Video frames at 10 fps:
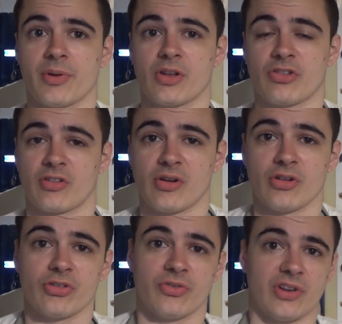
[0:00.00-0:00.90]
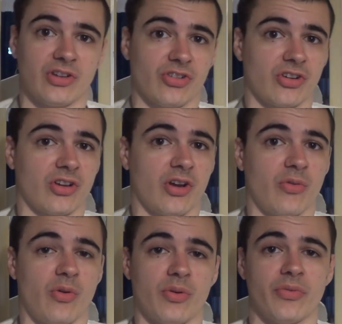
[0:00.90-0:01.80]
because there's lots of things that can go
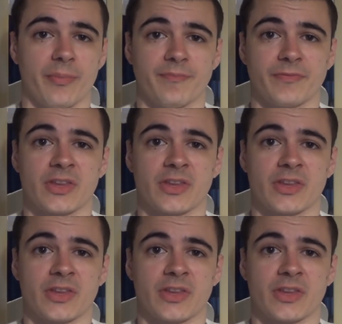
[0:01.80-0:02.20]
wrong with them.